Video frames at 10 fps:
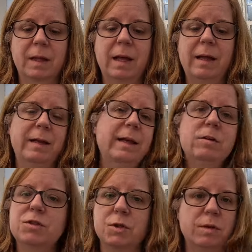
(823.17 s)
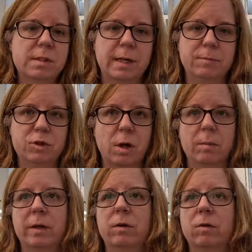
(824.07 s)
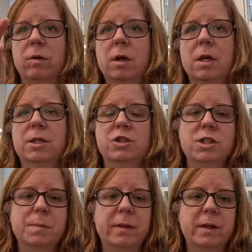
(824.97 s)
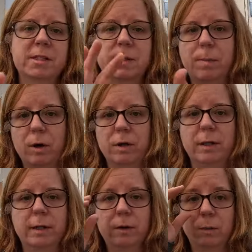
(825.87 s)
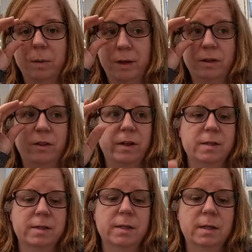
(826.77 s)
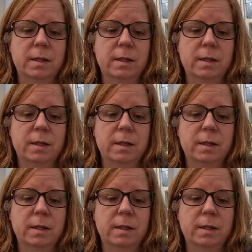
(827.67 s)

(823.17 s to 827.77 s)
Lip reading: it'll do the same job. It'll just be that sparkly little bit that